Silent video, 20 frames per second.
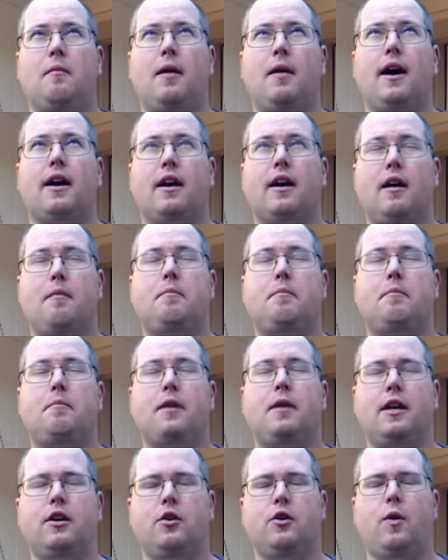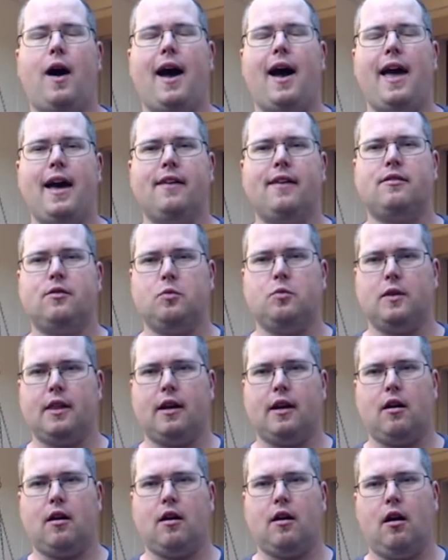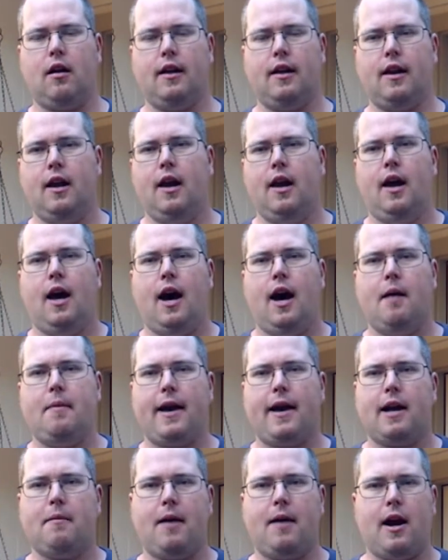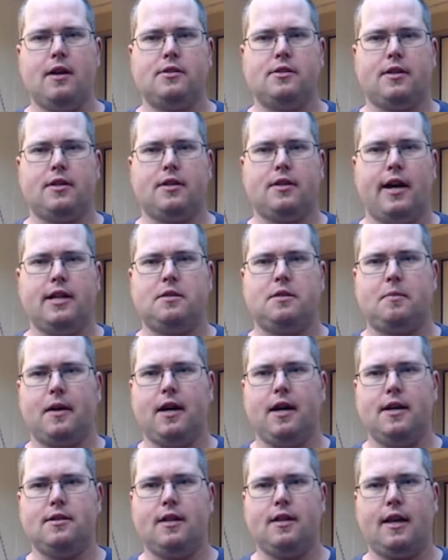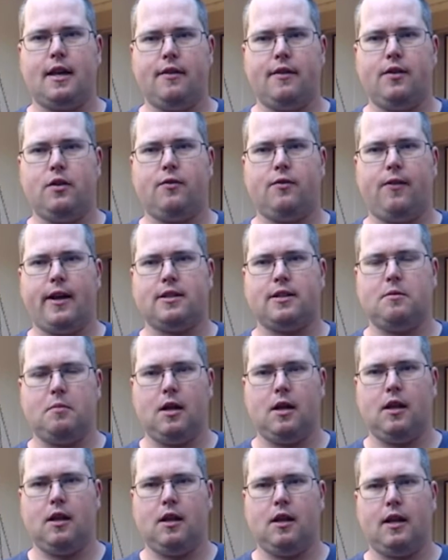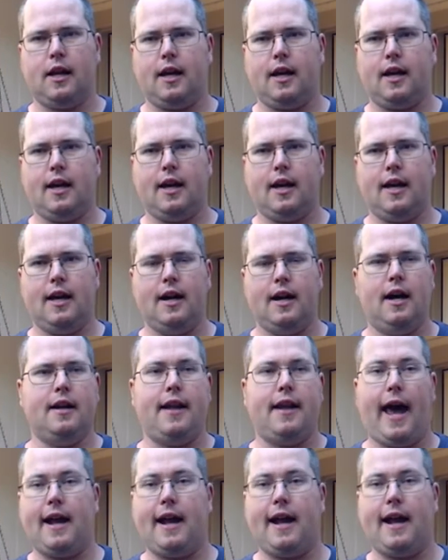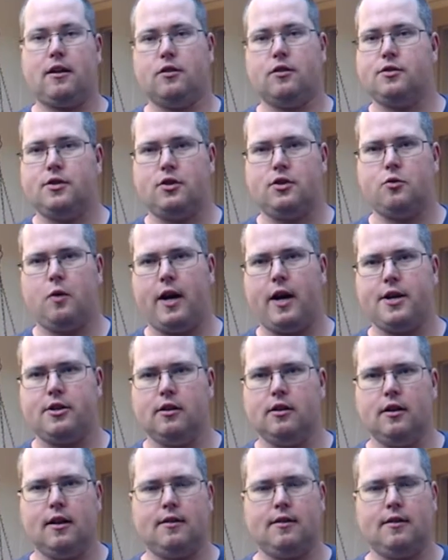backup, BUIS is what they call it, backup iron sights, because they give you flexibility in a tactical situation.